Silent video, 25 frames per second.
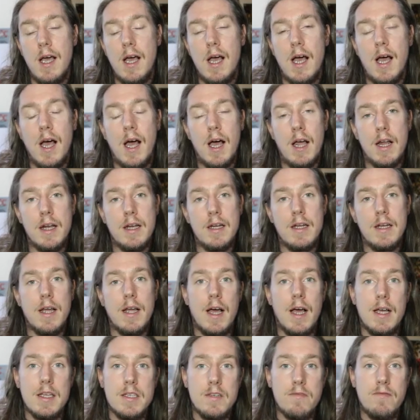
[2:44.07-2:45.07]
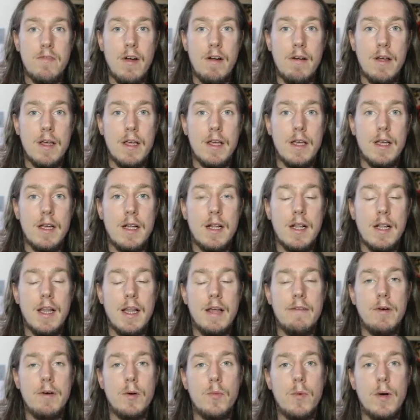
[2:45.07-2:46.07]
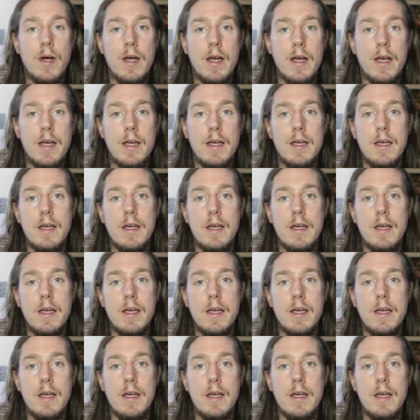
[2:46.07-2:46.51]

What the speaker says: and has a very clever way,